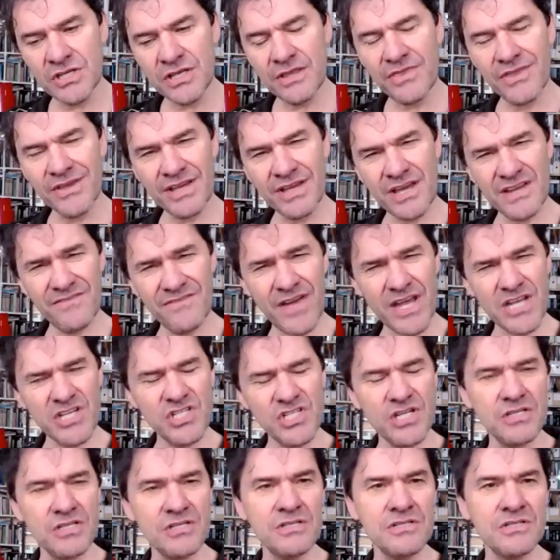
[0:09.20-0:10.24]
the
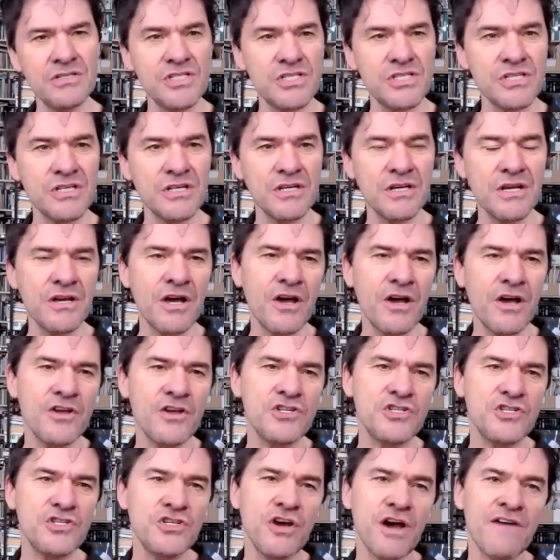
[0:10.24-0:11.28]
conventions, how
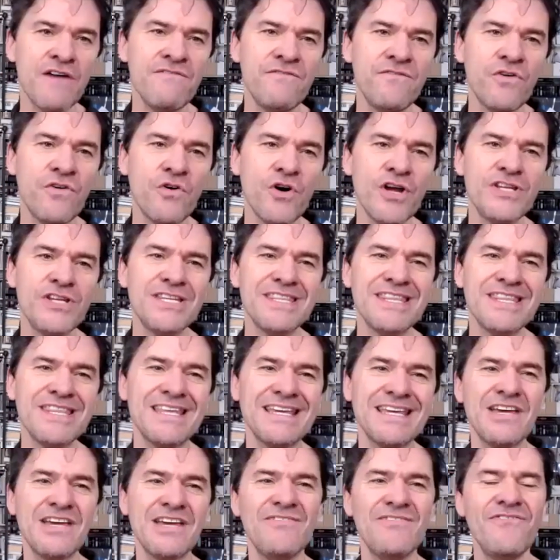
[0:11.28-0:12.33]
to avoid the
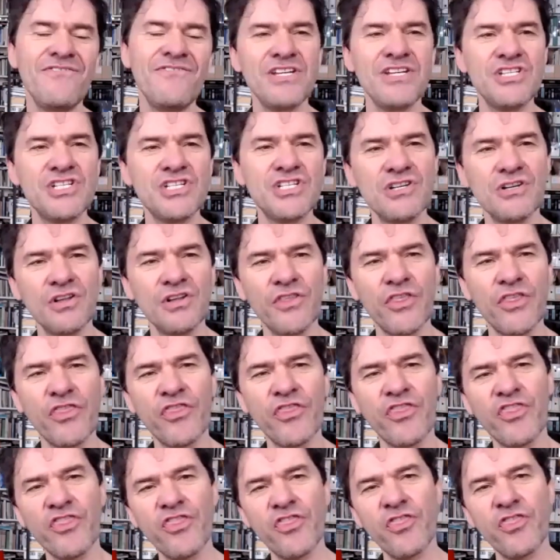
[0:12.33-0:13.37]
conventional
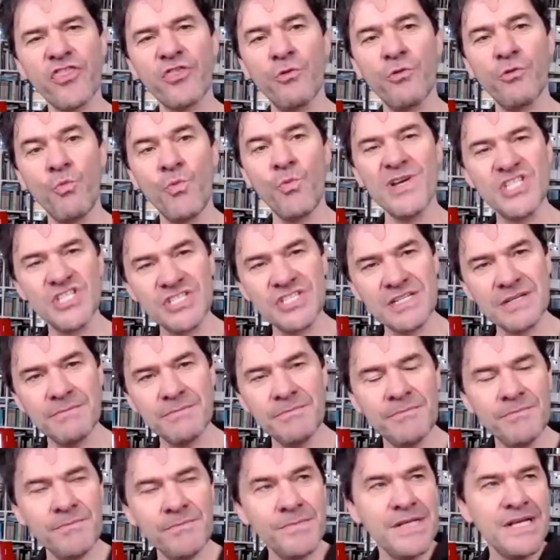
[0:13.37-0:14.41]

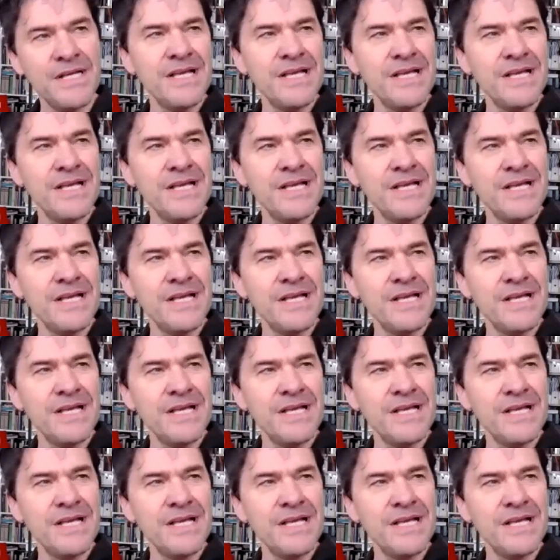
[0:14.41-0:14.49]
wisdom.